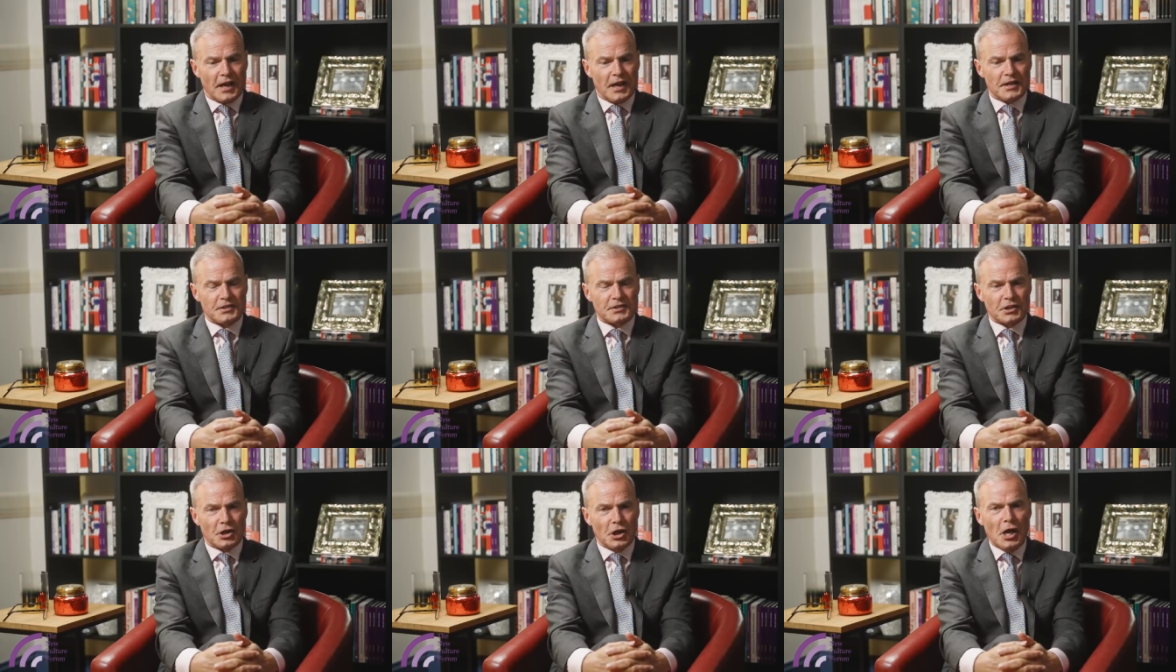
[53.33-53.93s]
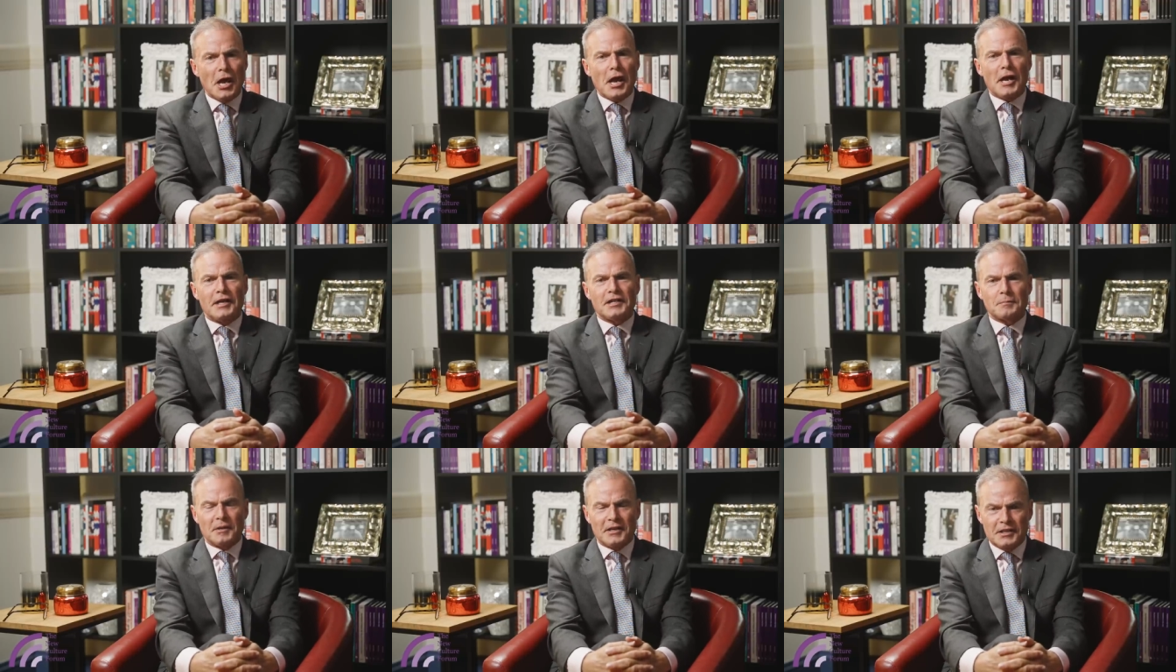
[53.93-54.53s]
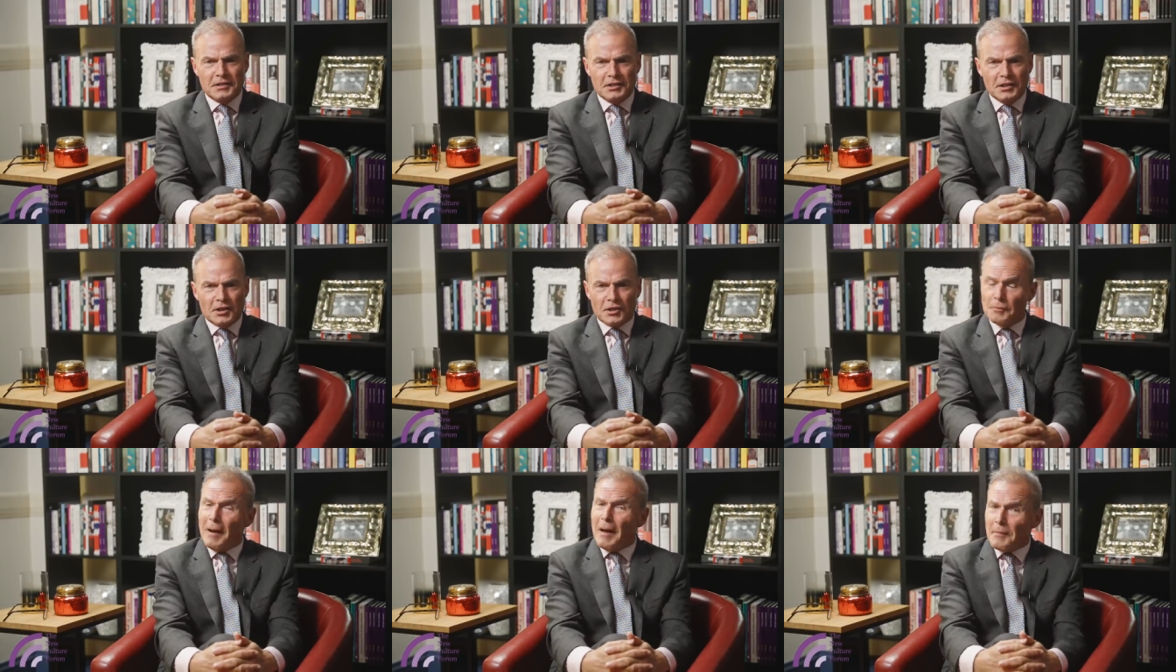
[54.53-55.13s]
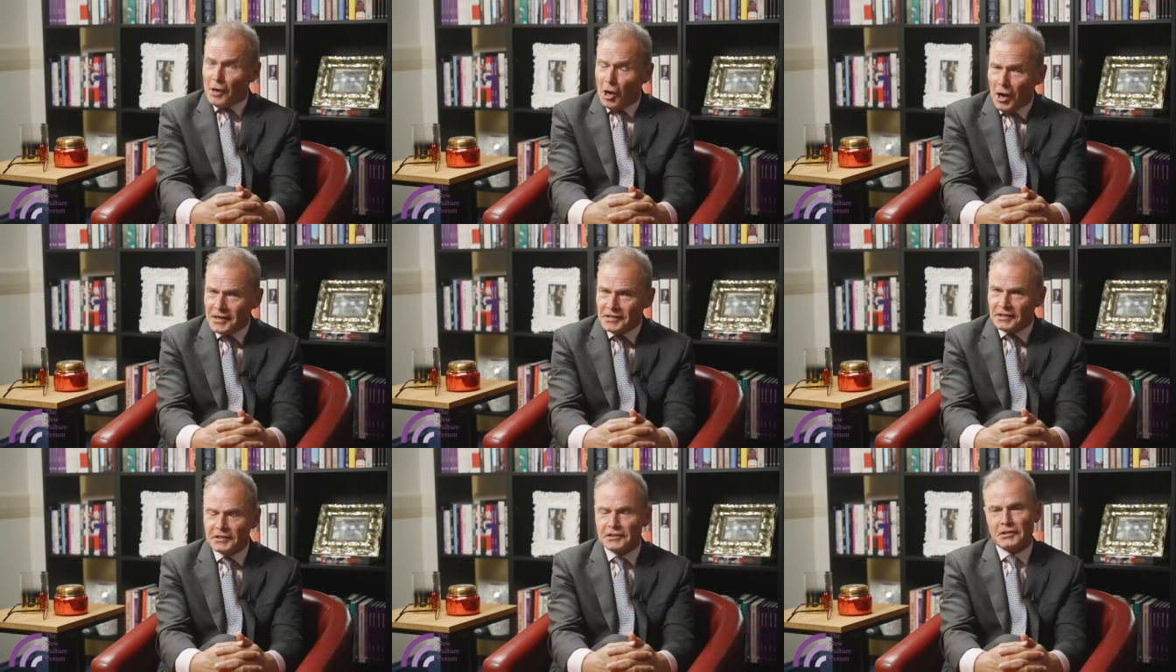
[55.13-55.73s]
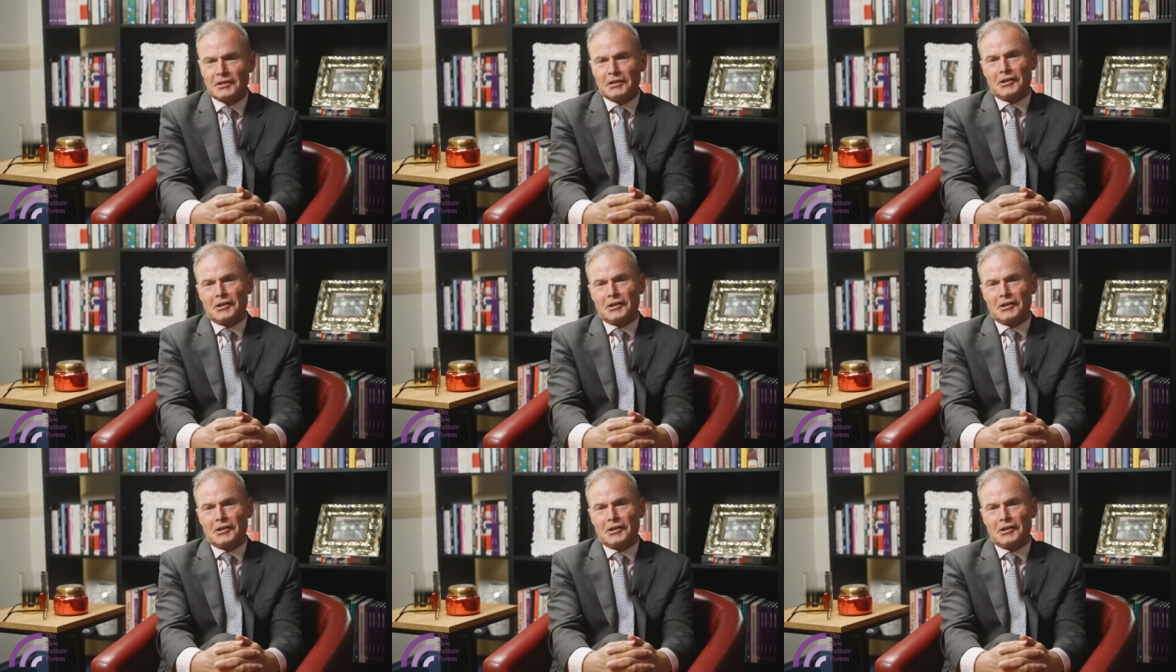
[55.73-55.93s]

And the man behind it